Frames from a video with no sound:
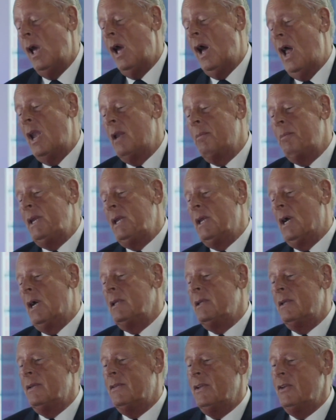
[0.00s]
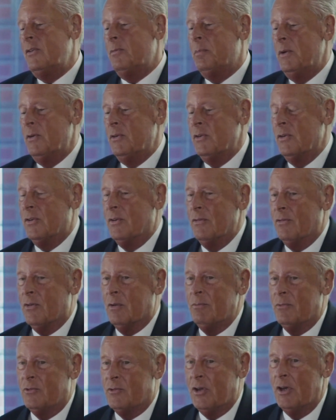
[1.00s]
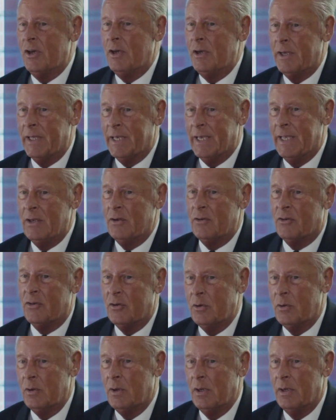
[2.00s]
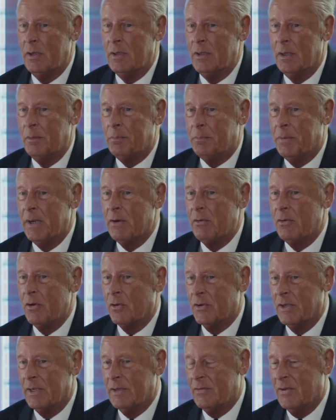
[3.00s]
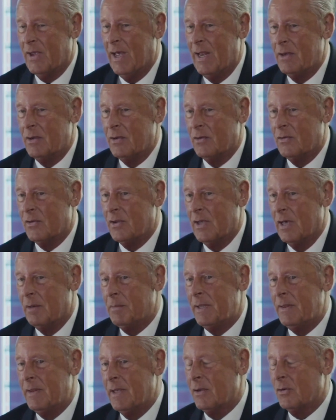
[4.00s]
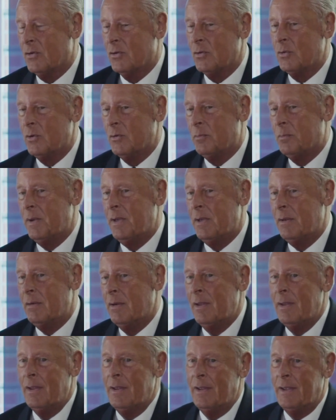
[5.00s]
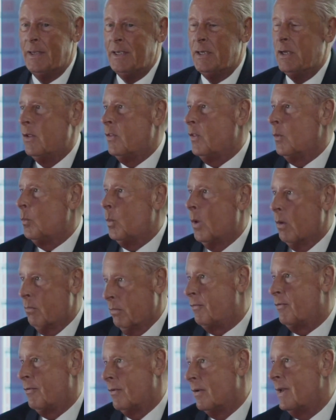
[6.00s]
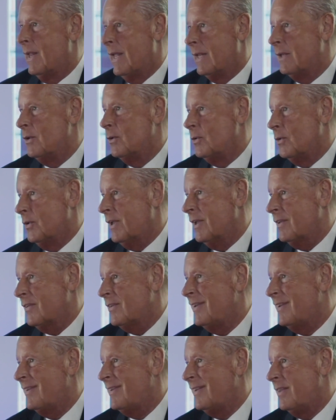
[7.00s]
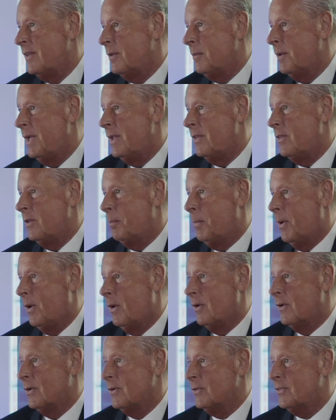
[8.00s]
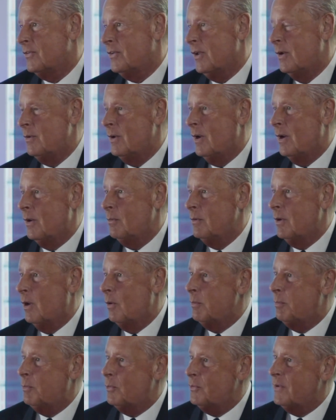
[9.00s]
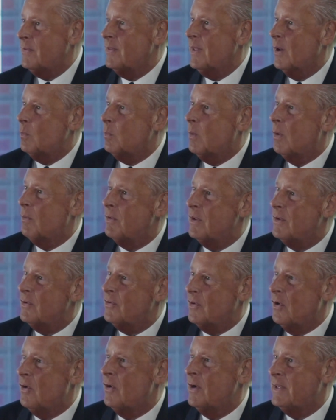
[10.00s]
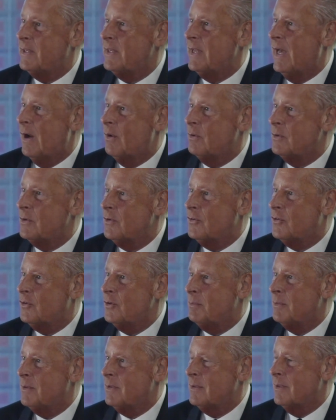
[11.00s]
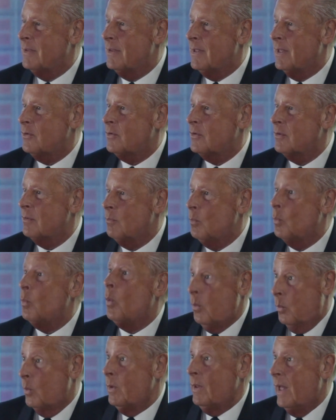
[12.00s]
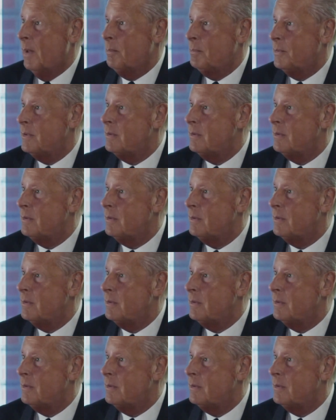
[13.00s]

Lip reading: And I mean, this business of turning into a periodic tenancy, I mean, that's always been, you know, the worry for a landlord, hasn't it, in the past? So are we putting that worry aside now and assuming that that's what will happen?